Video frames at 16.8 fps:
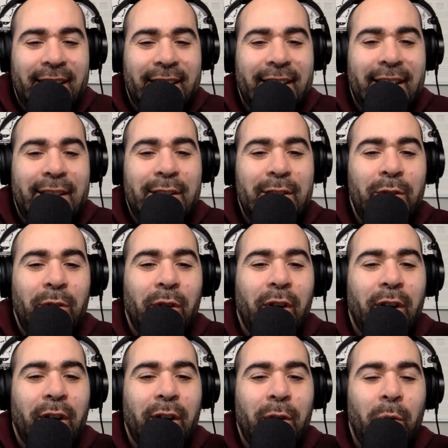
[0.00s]
then you
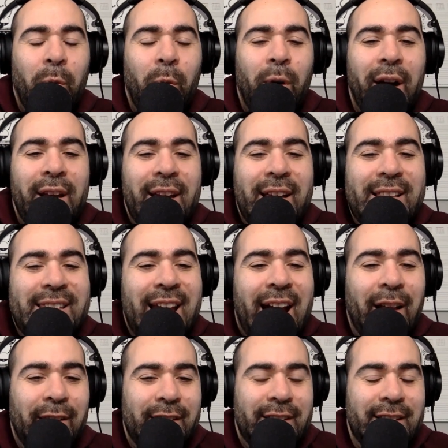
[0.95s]
are one
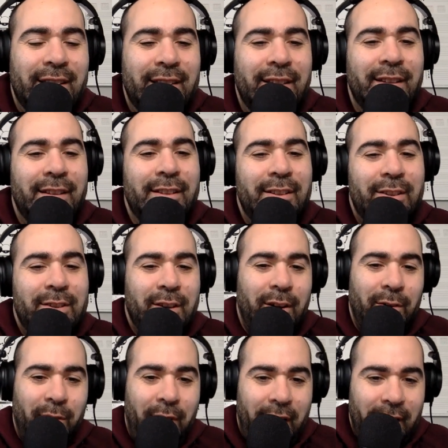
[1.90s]
talented
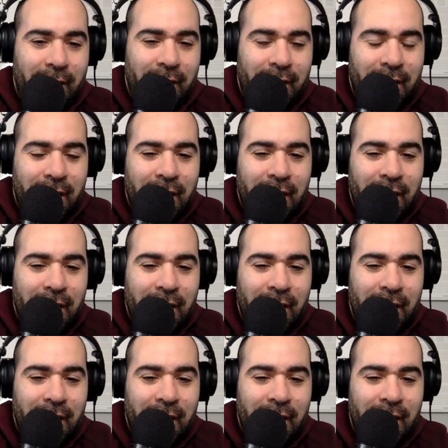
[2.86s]
songwriter.